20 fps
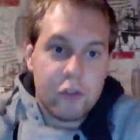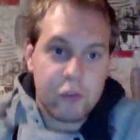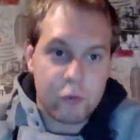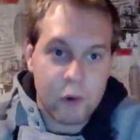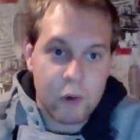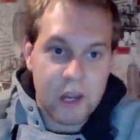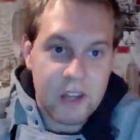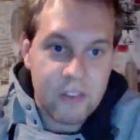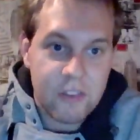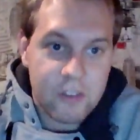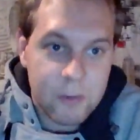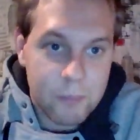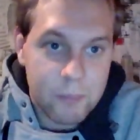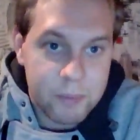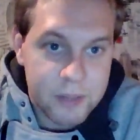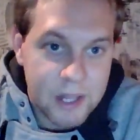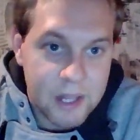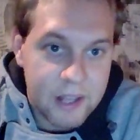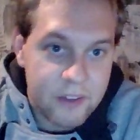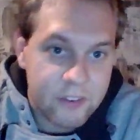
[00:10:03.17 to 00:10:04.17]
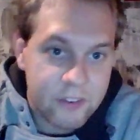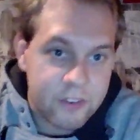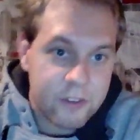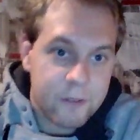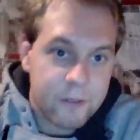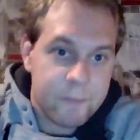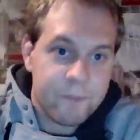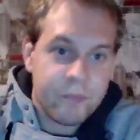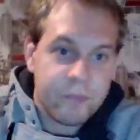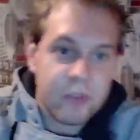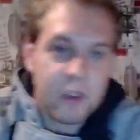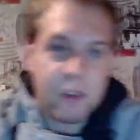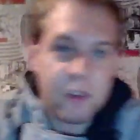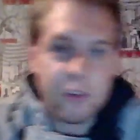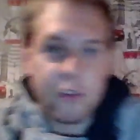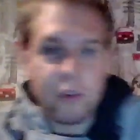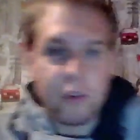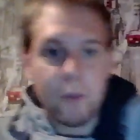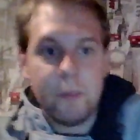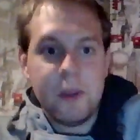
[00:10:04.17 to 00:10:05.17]
constraints in place.
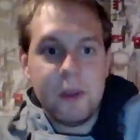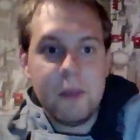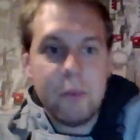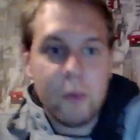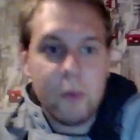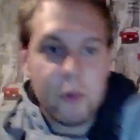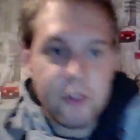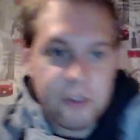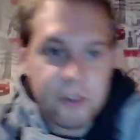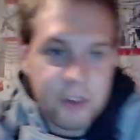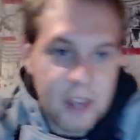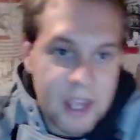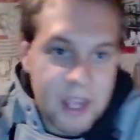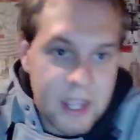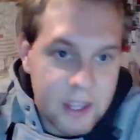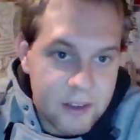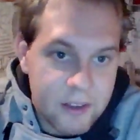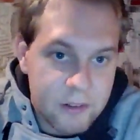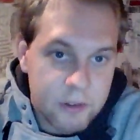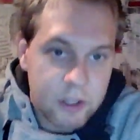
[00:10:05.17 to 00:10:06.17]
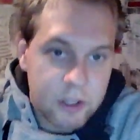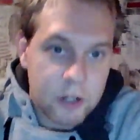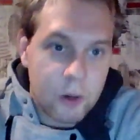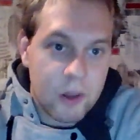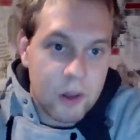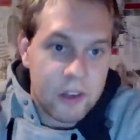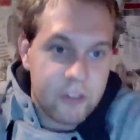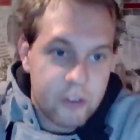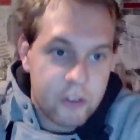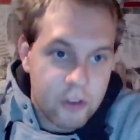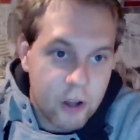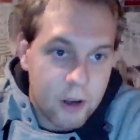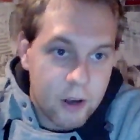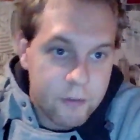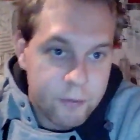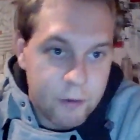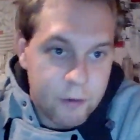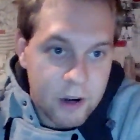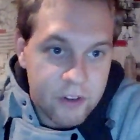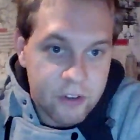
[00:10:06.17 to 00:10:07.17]
Some people were saying, you know, let's
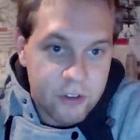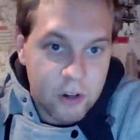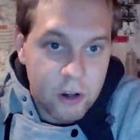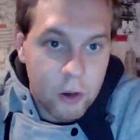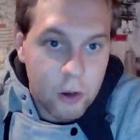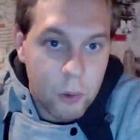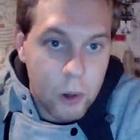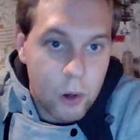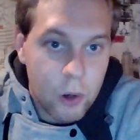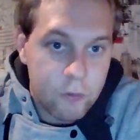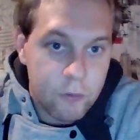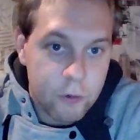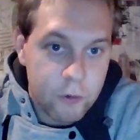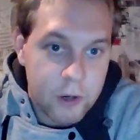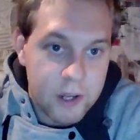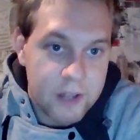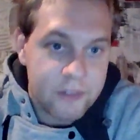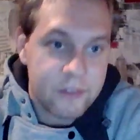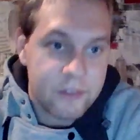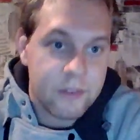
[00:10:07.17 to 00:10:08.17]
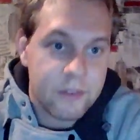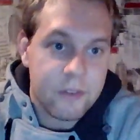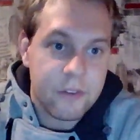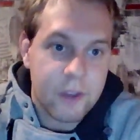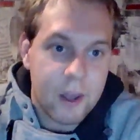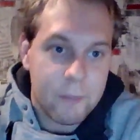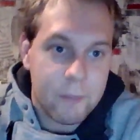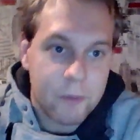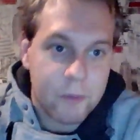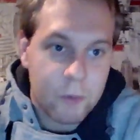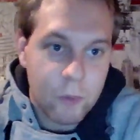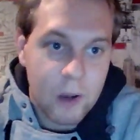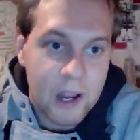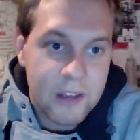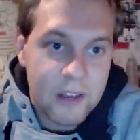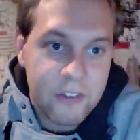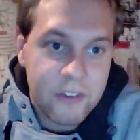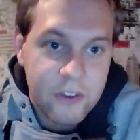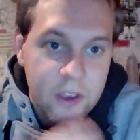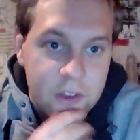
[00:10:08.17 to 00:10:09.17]
start fresh and go over it. And the
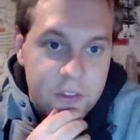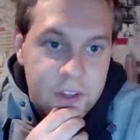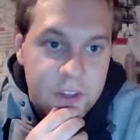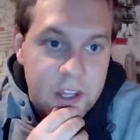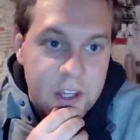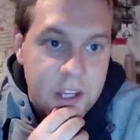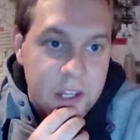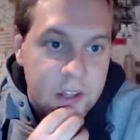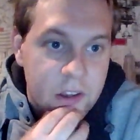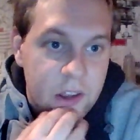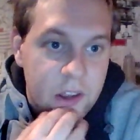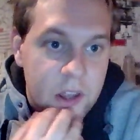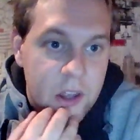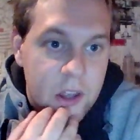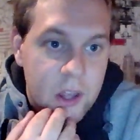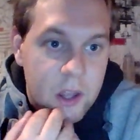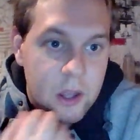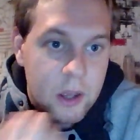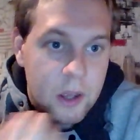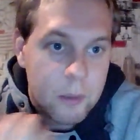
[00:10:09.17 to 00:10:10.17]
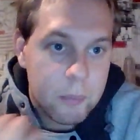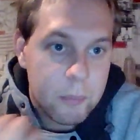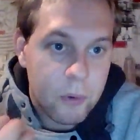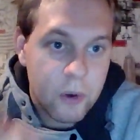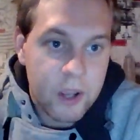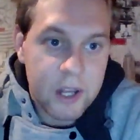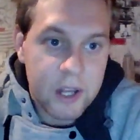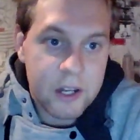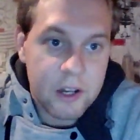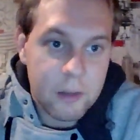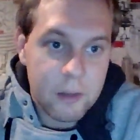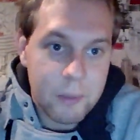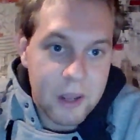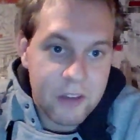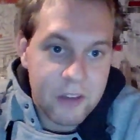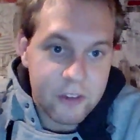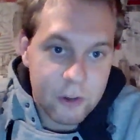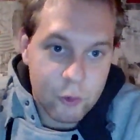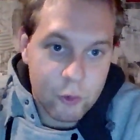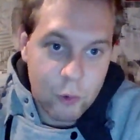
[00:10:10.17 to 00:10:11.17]
writer, Dean, put in an
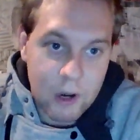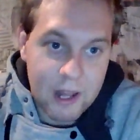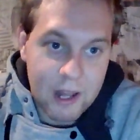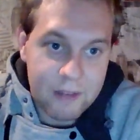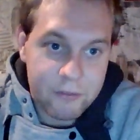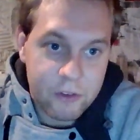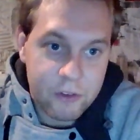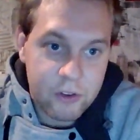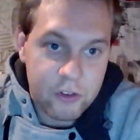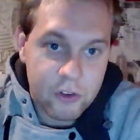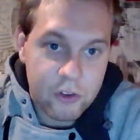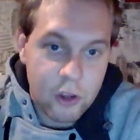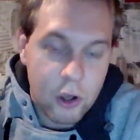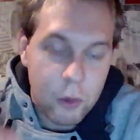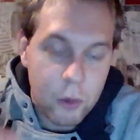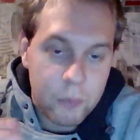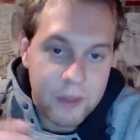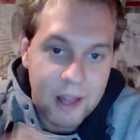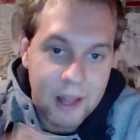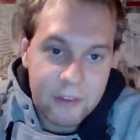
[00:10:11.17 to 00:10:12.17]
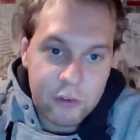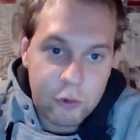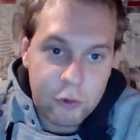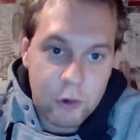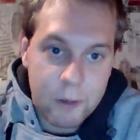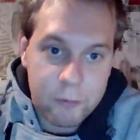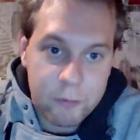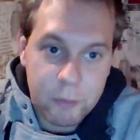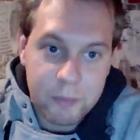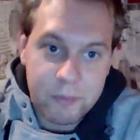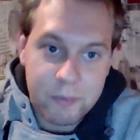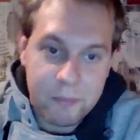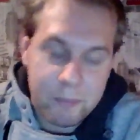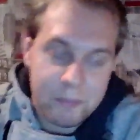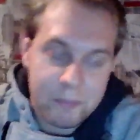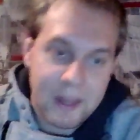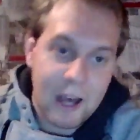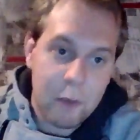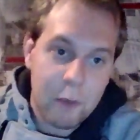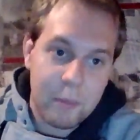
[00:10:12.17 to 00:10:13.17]
amazing draft. So that script's
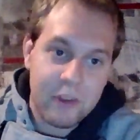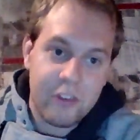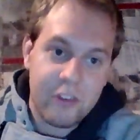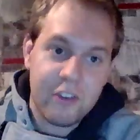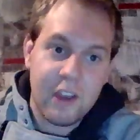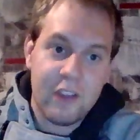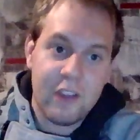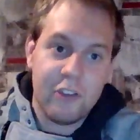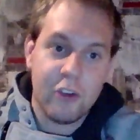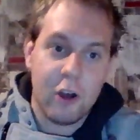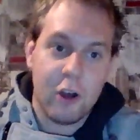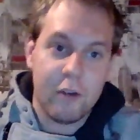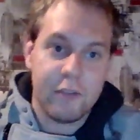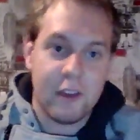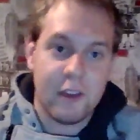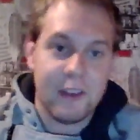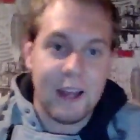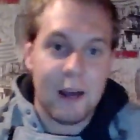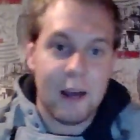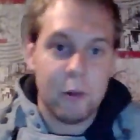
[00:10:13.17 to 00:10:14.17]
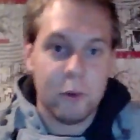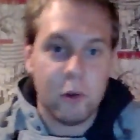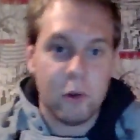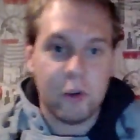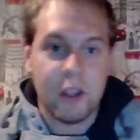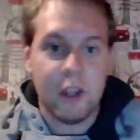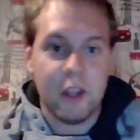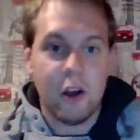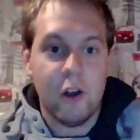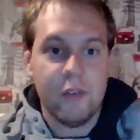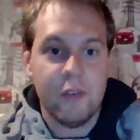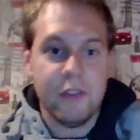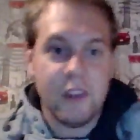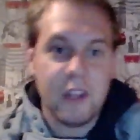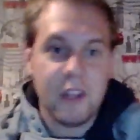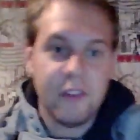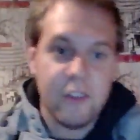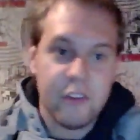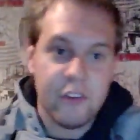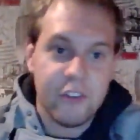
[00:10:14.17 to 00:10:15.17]
now been sent off. They're now looking
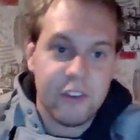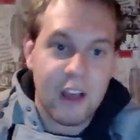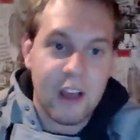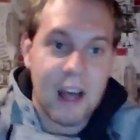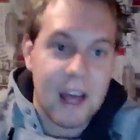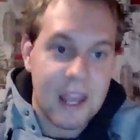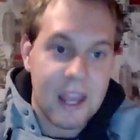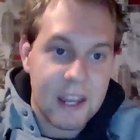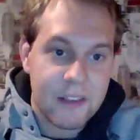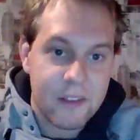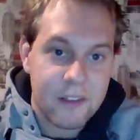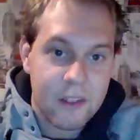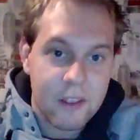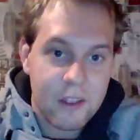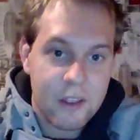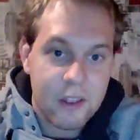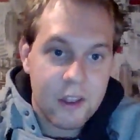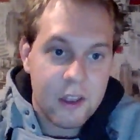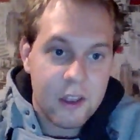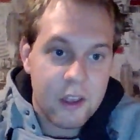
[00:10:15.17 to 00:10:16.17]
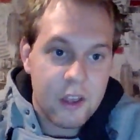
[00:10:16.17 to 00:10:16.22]
on the design